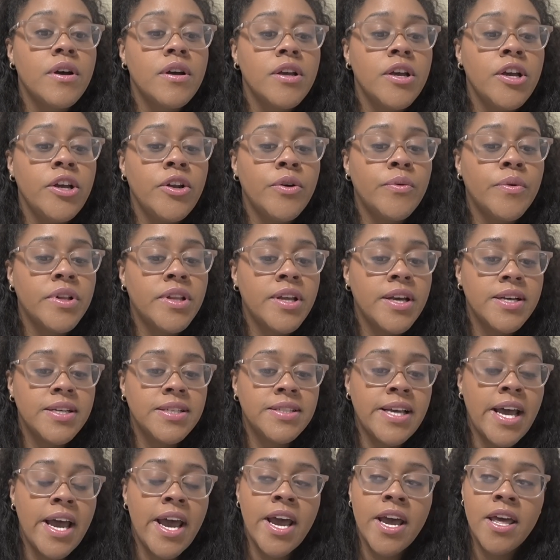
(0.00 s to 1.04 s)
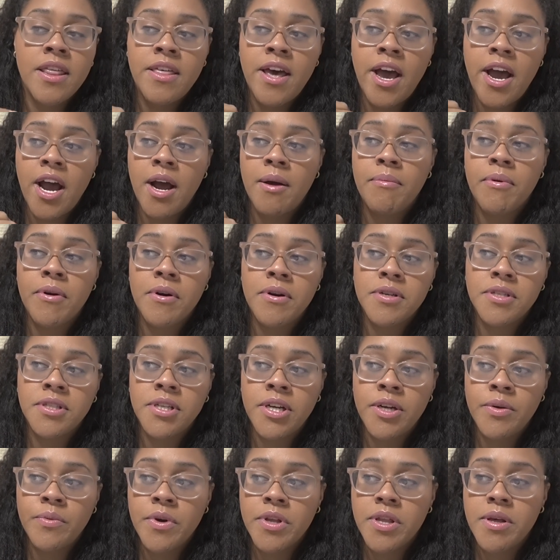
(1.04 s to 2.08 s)
what they say, that a
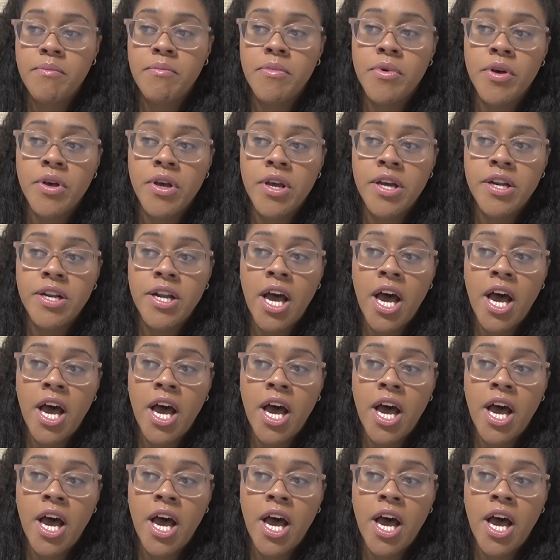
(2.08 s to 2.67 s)
person with $1 million